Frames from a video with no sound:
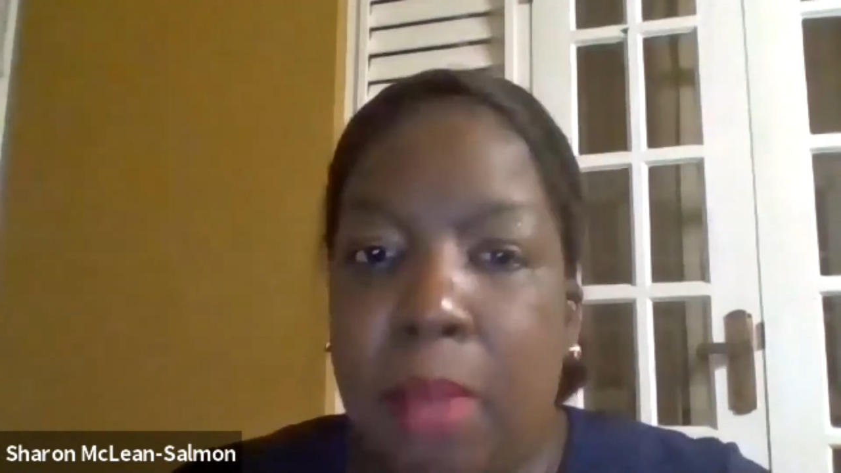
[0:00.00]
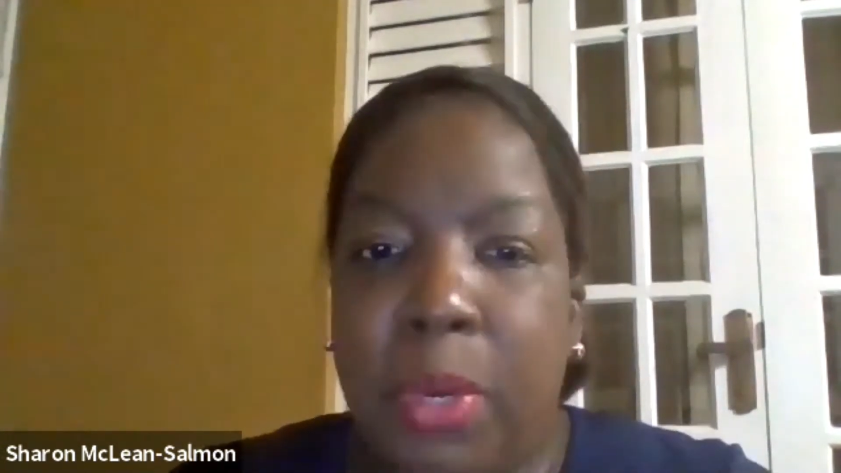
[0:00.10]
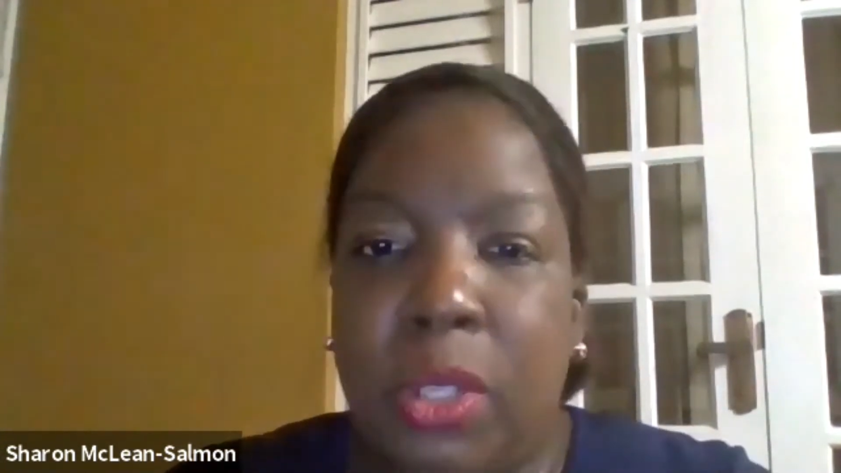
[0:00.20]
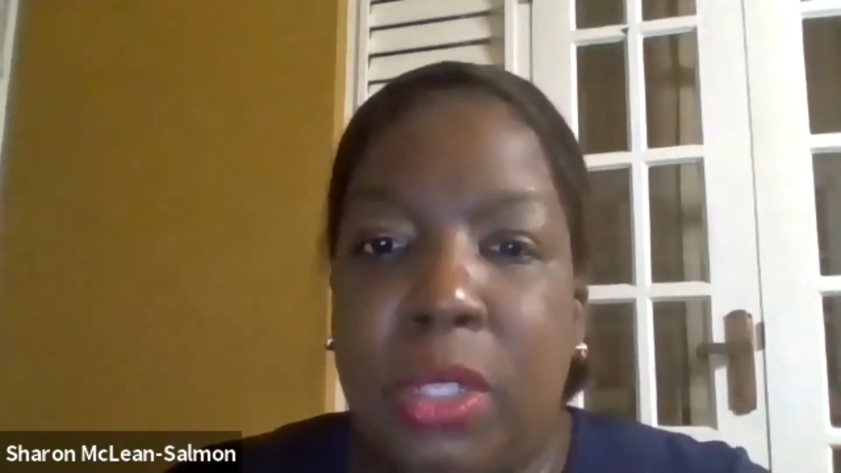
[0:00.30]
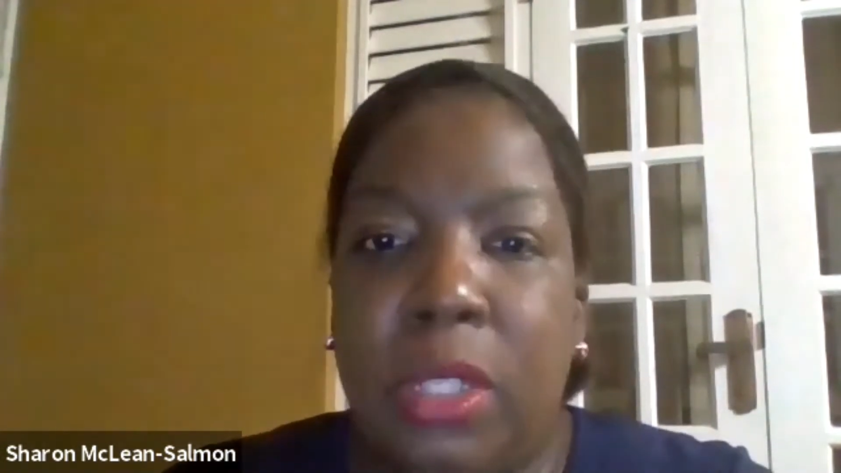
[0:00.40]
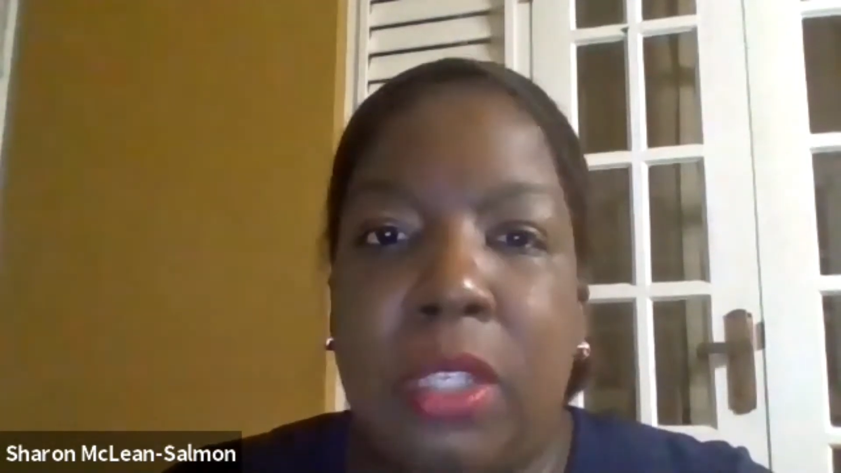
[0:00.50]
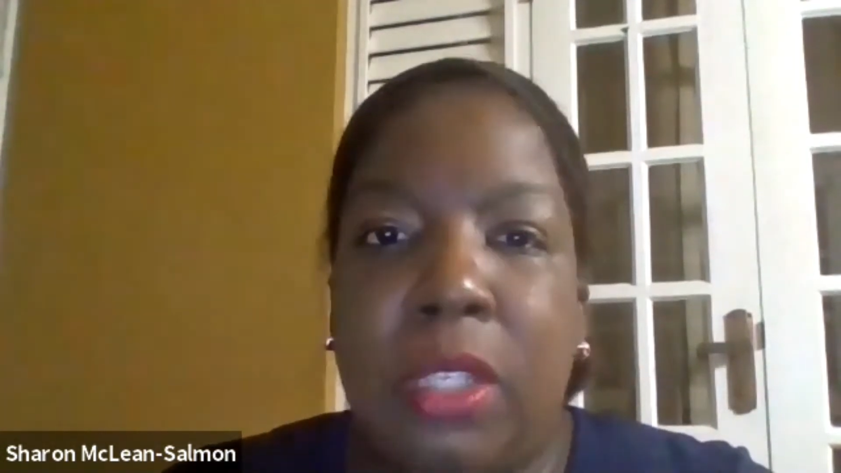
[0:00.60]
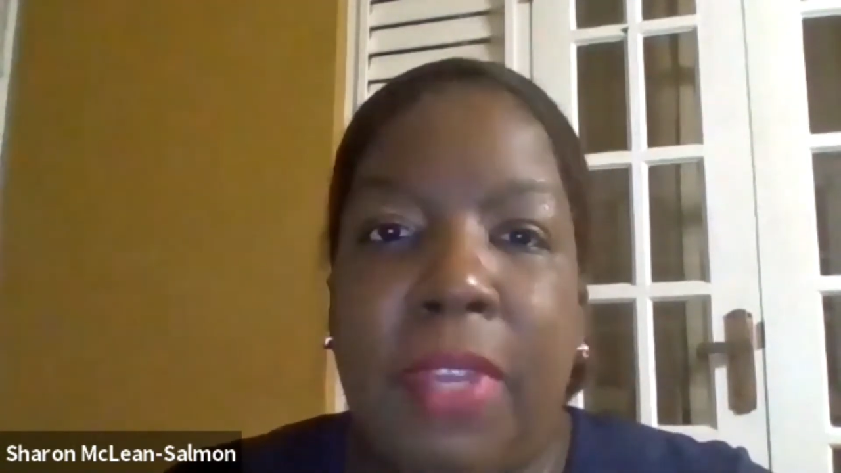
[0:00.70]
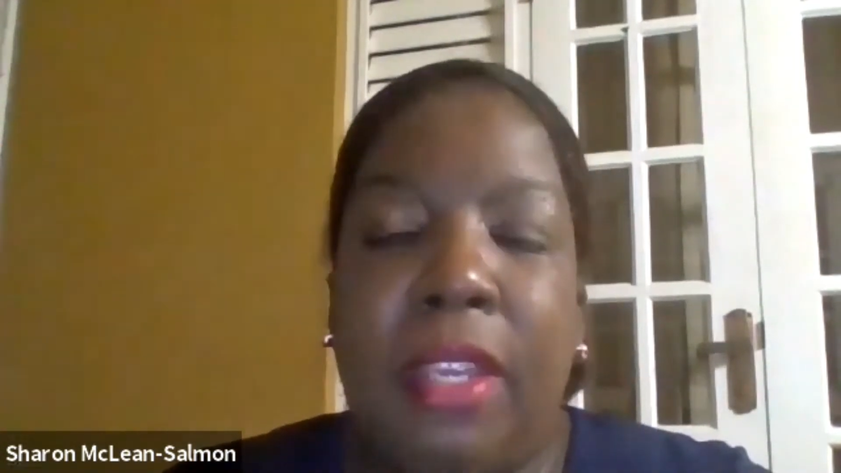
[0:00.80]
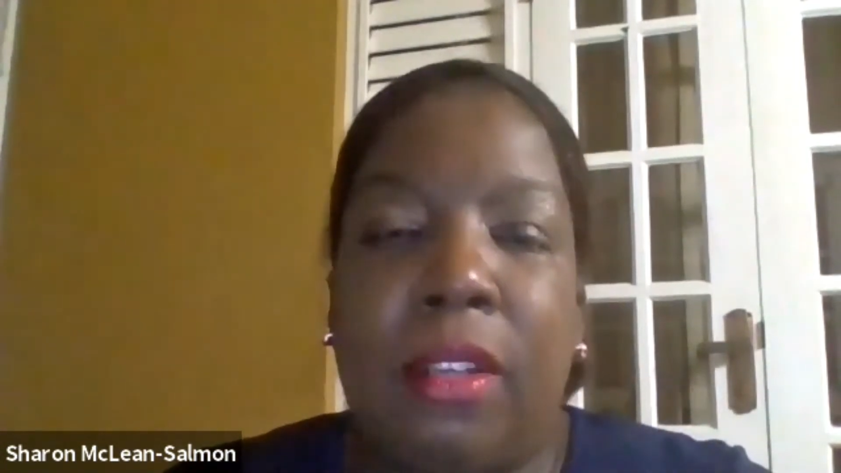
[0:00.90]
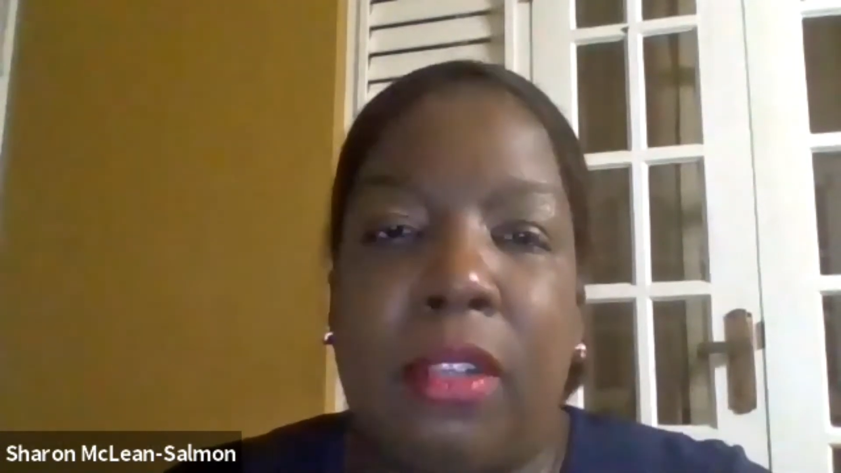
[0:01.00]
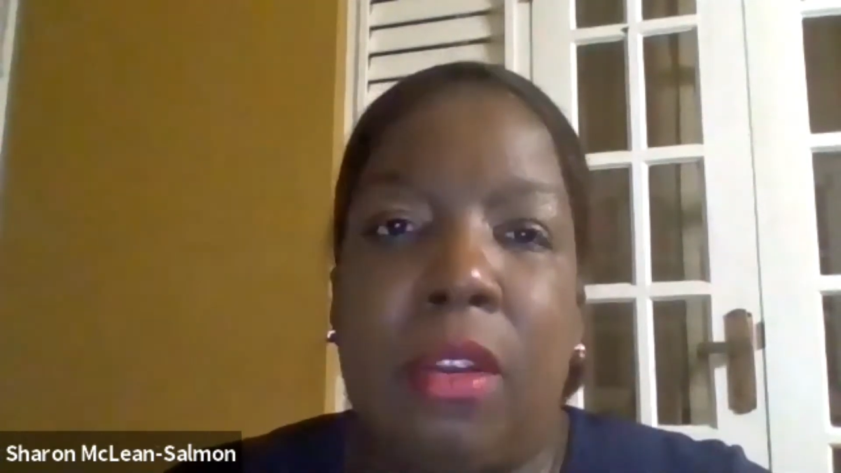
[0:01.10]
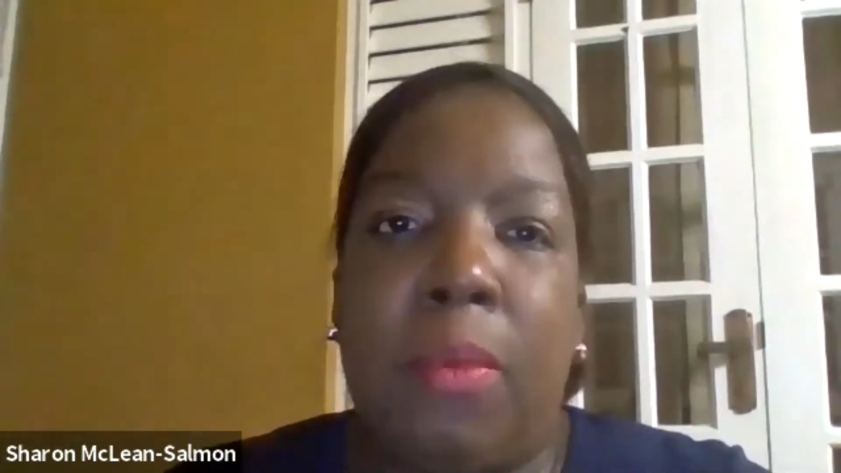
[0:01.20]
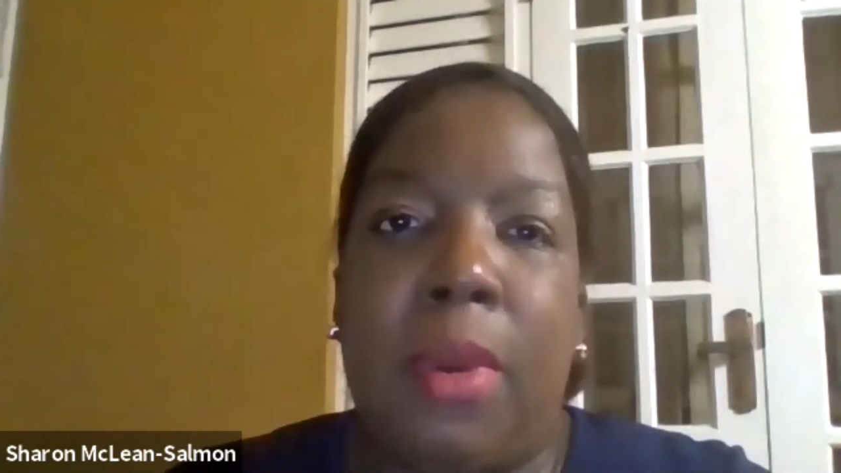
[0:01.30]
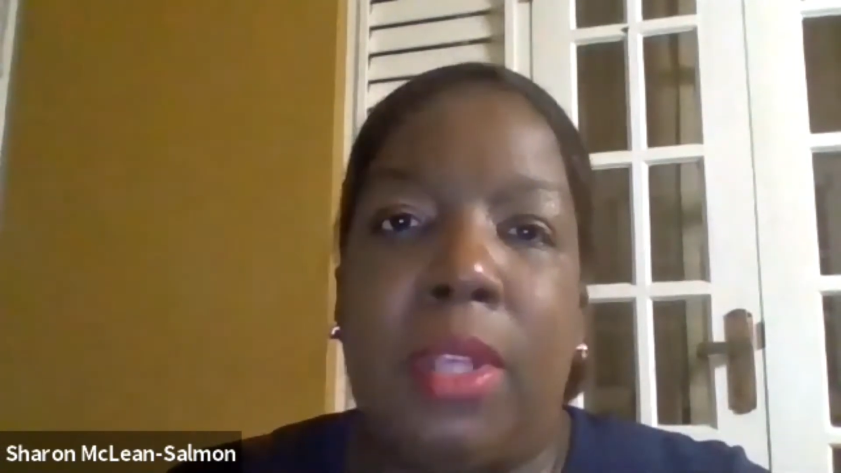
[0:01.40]
persons feel,
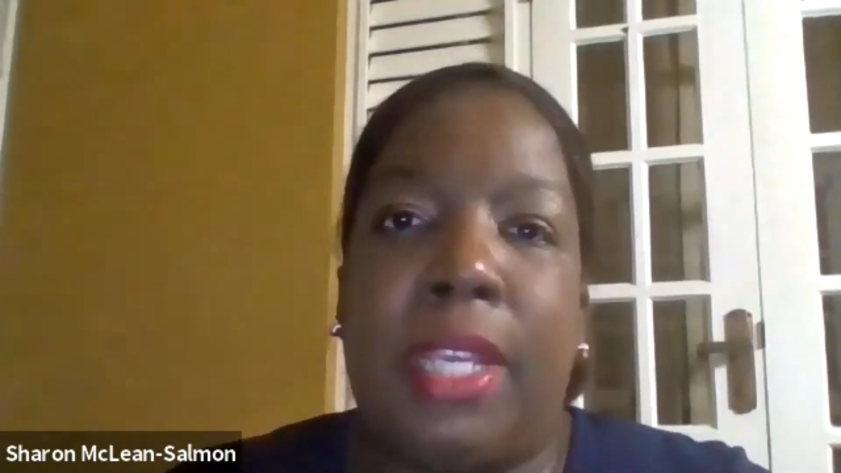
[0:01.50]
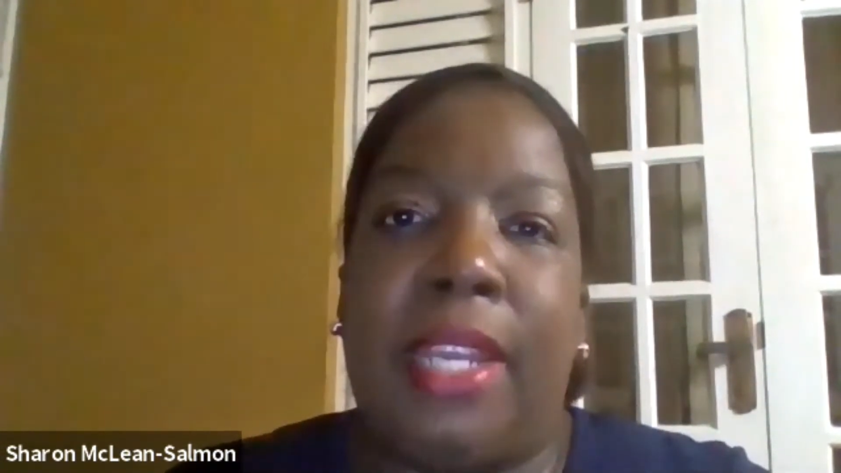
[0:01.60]
once a